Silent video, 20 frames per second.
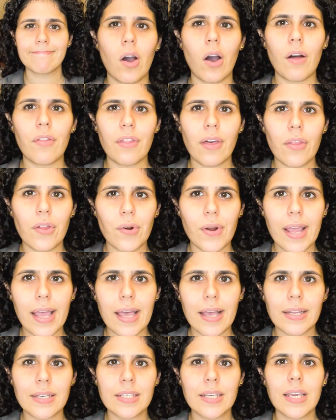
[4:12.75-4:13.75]
On the other
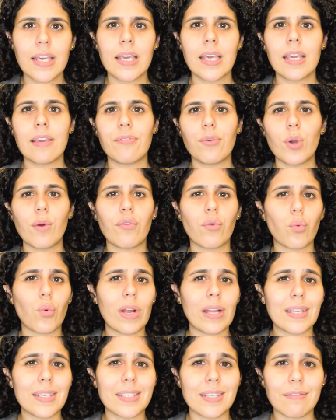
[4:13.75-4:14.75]
hand, if you have a
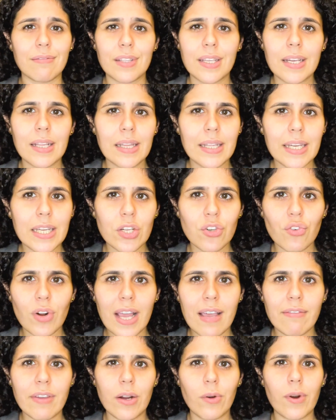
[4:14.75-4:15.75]
relatively clean
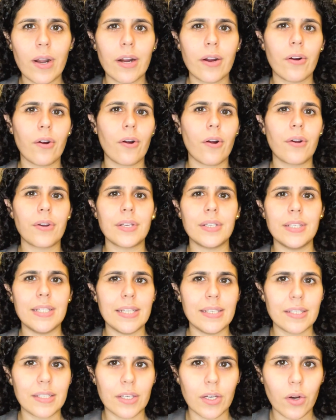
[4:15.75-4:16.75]
driving record,
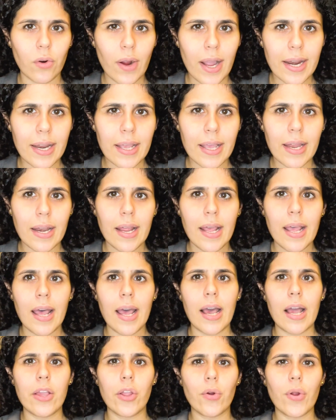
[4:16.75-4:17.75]
decent credit,
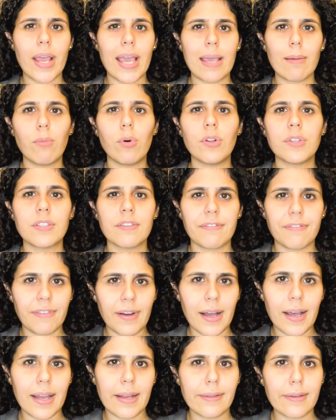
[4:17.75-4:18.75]
and you're able to
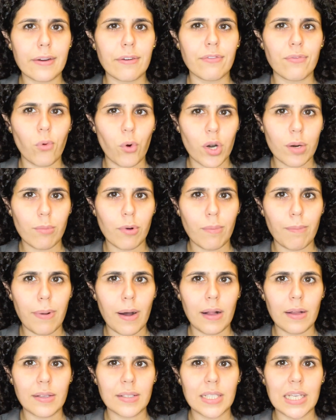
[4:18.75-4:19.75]
find an affordable
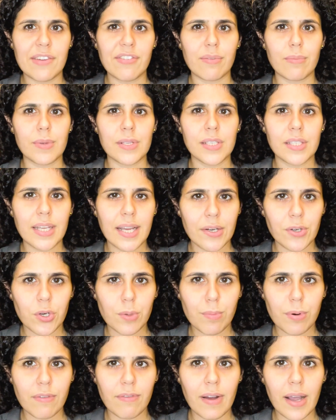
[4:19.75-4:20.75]
policy from a
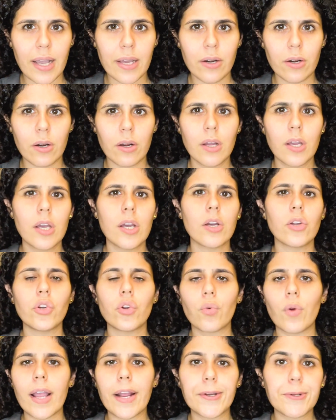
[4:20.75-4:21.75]
standard provider,
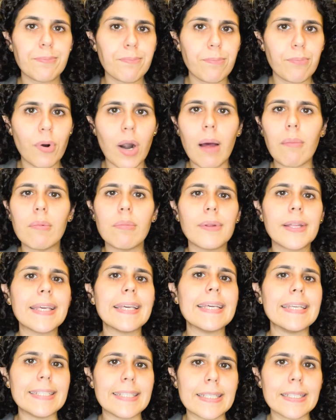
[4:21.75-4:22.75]
Direct probably
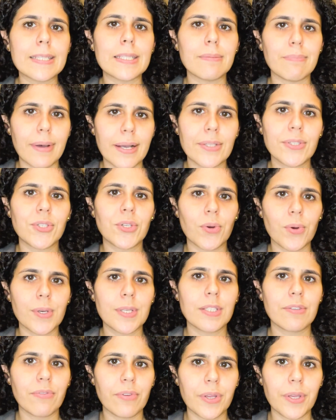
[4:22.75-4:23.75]
isn't the best
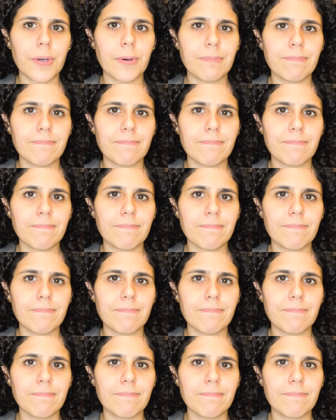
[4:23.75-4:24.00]
choice for you.